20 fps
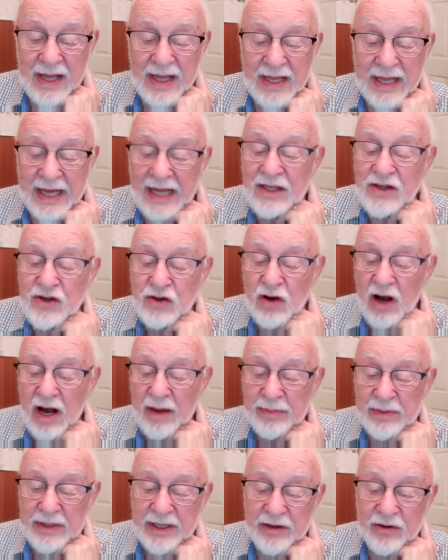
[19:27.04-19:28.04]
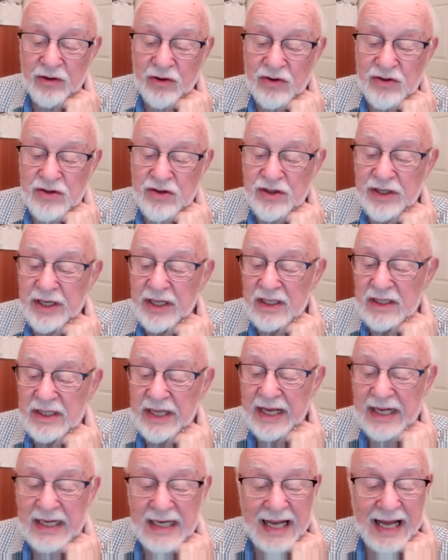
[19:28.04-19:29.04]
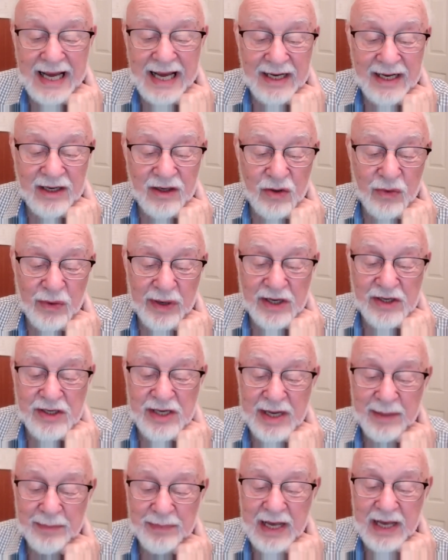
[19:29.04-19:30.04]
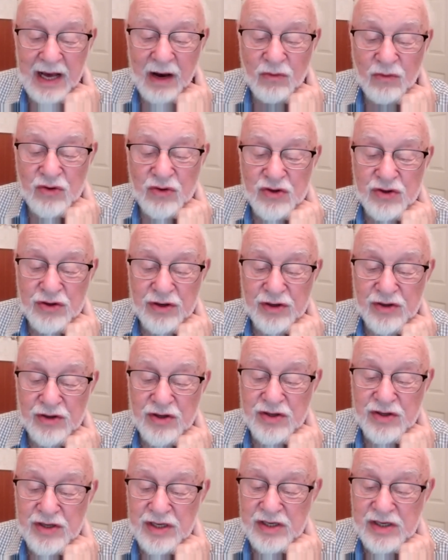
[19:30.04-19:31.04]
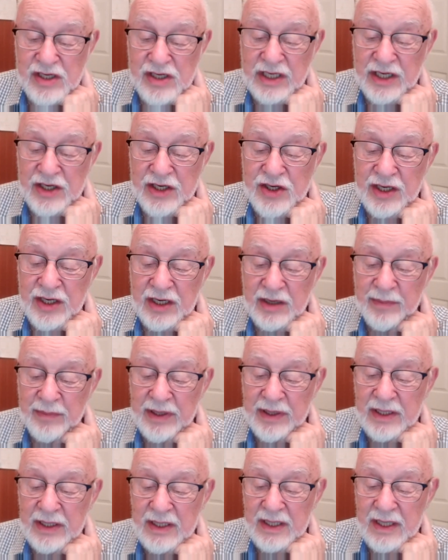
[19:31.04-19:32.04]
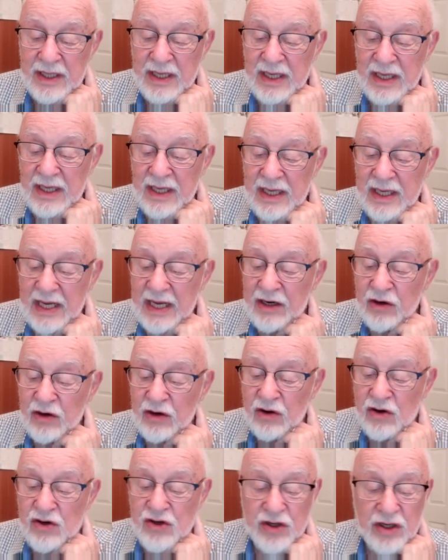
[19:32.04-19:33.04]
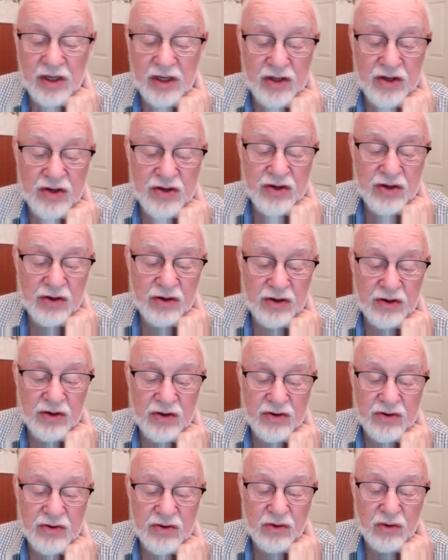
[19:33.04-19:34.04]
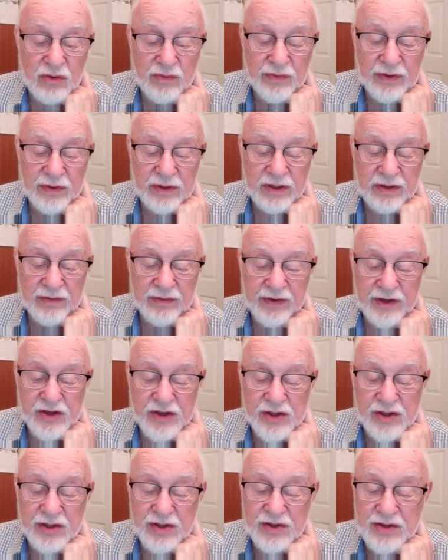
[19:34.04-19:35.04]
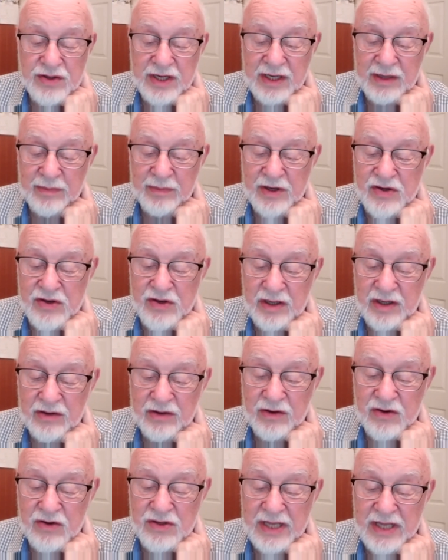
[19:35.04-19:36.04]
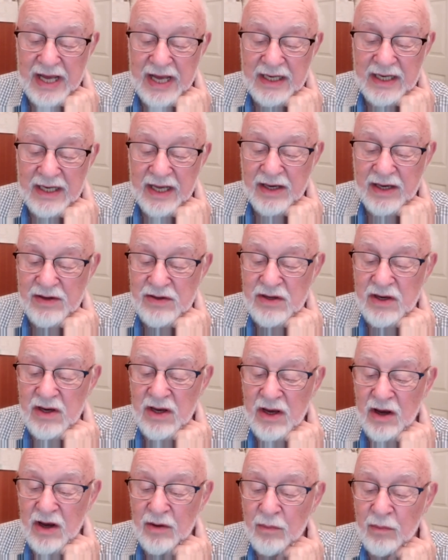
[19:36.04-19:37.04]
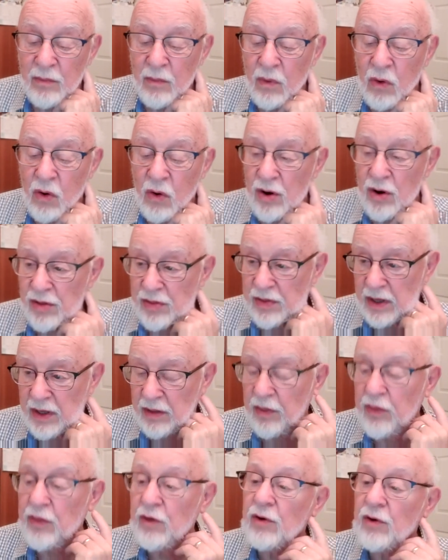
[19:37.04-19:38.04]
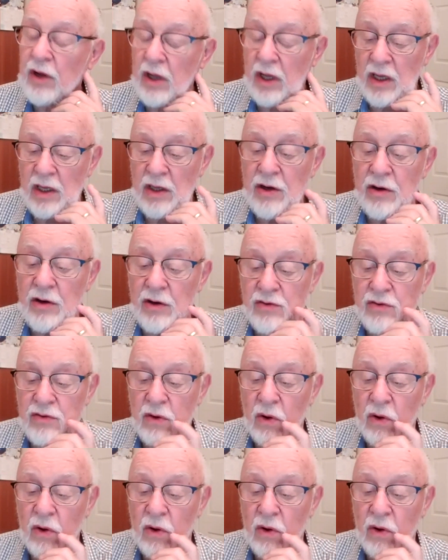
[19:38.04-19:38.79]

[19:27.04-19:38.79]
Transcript: Its top leaders still decline to accept the house churches as legitimate and nurse concerns over divisions and misunderstandings more than 30 years old.